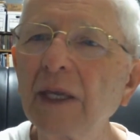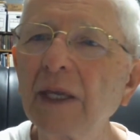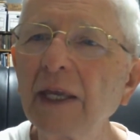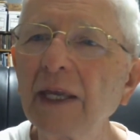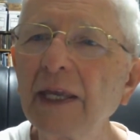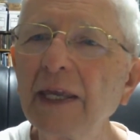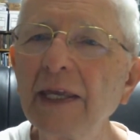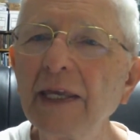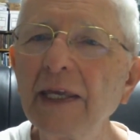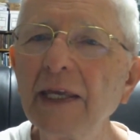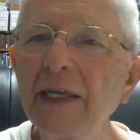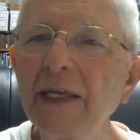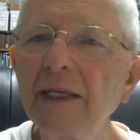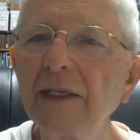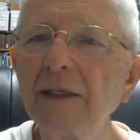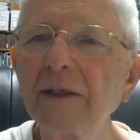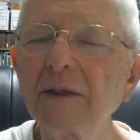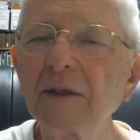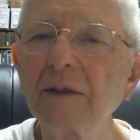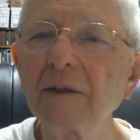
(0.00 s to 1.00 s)

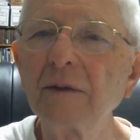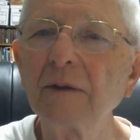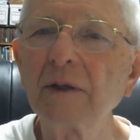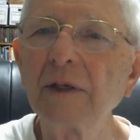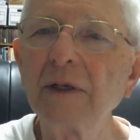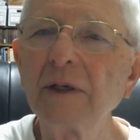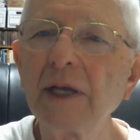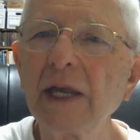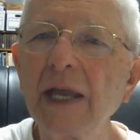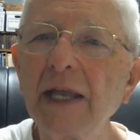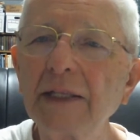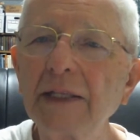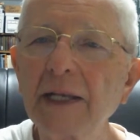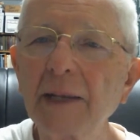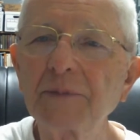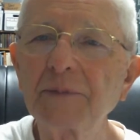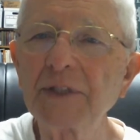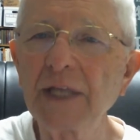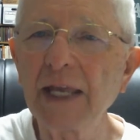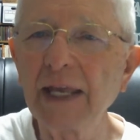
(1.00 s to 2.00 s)
he ended
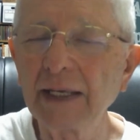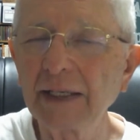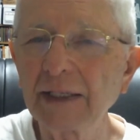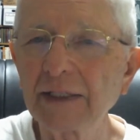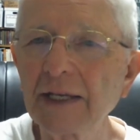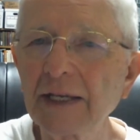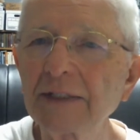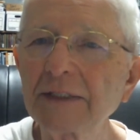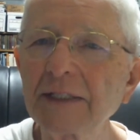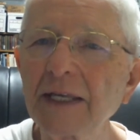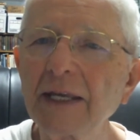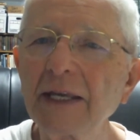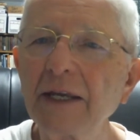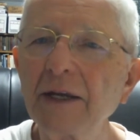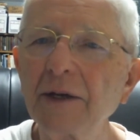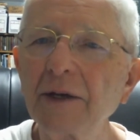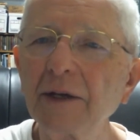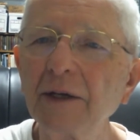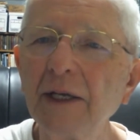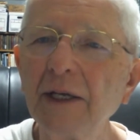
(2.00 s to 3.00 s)
up saying, and I say
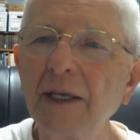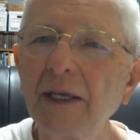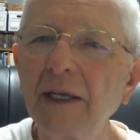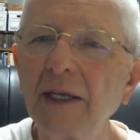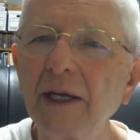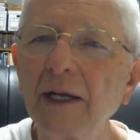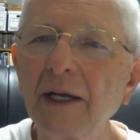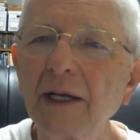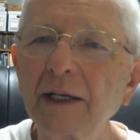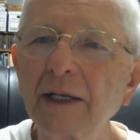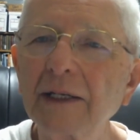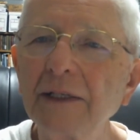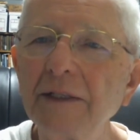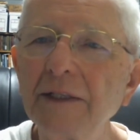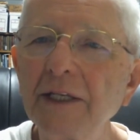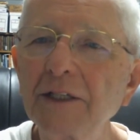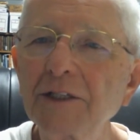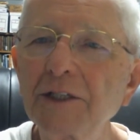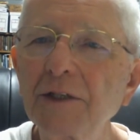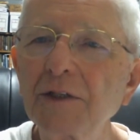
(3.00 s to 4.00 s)
here,
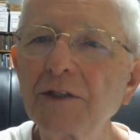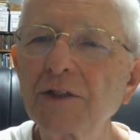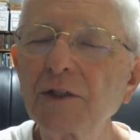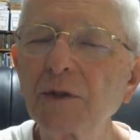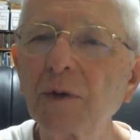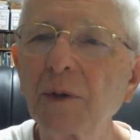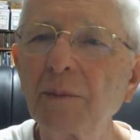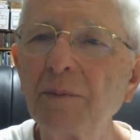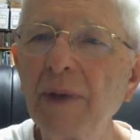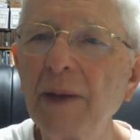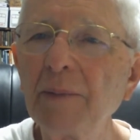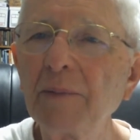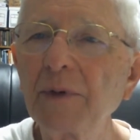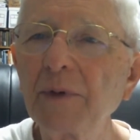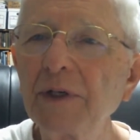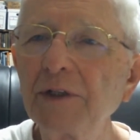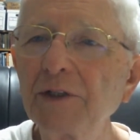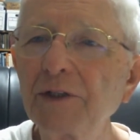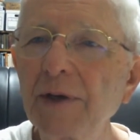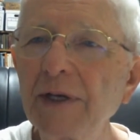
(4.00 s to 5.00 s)
conditions or
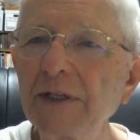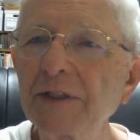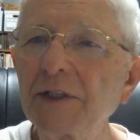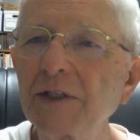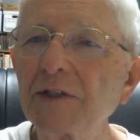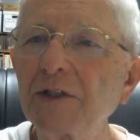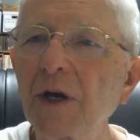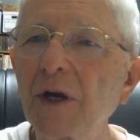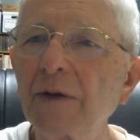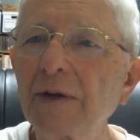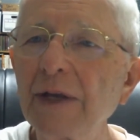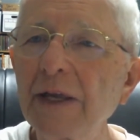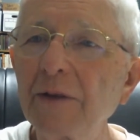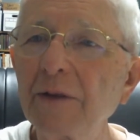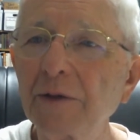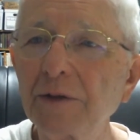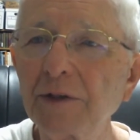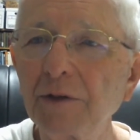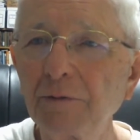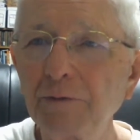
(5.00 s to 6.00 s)
memory traces are
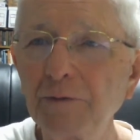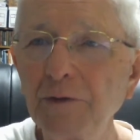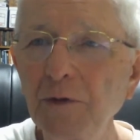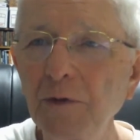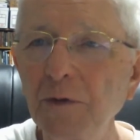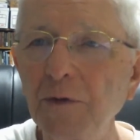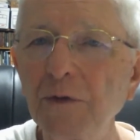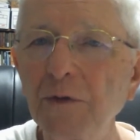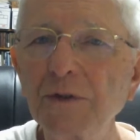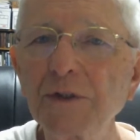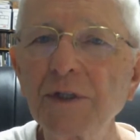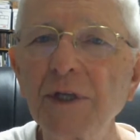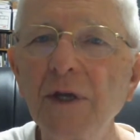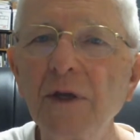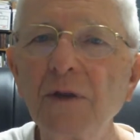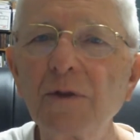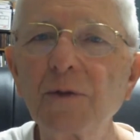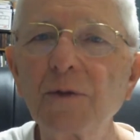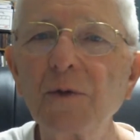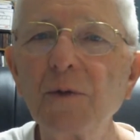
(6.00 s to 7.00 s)
either diffused
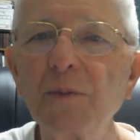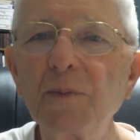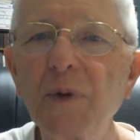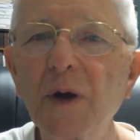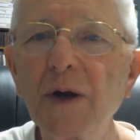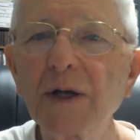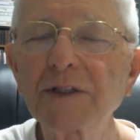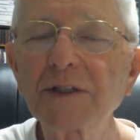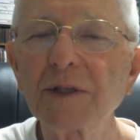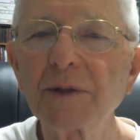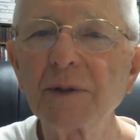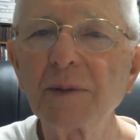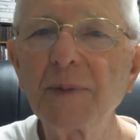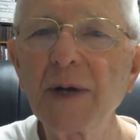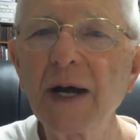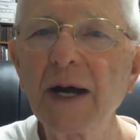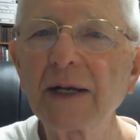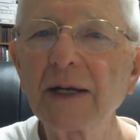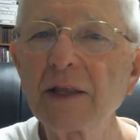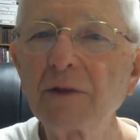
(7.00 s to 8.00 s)
through parts of the
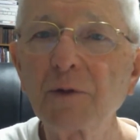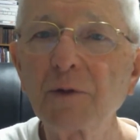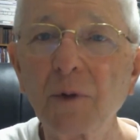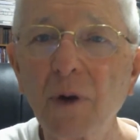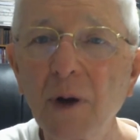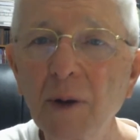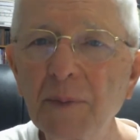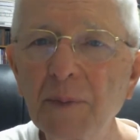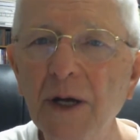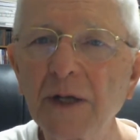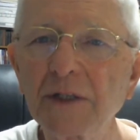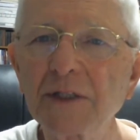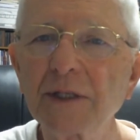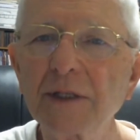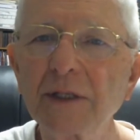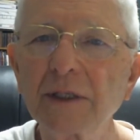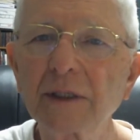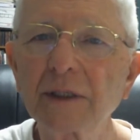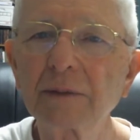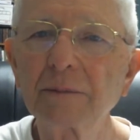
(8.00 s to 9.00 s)
body, through all parts of
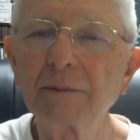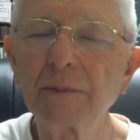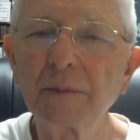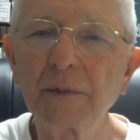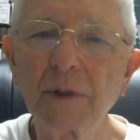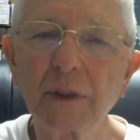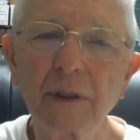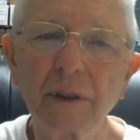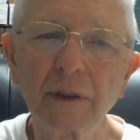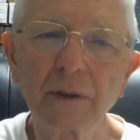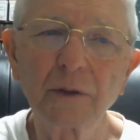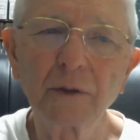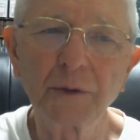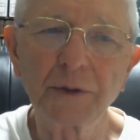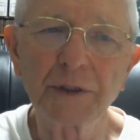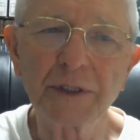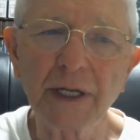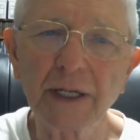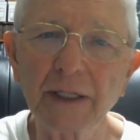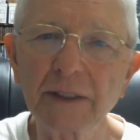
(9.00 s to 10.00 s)
the
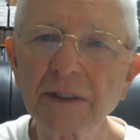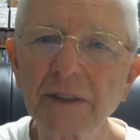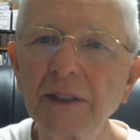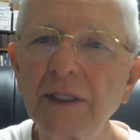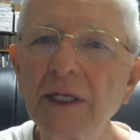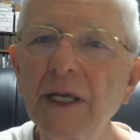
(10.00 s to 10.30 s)
cortex,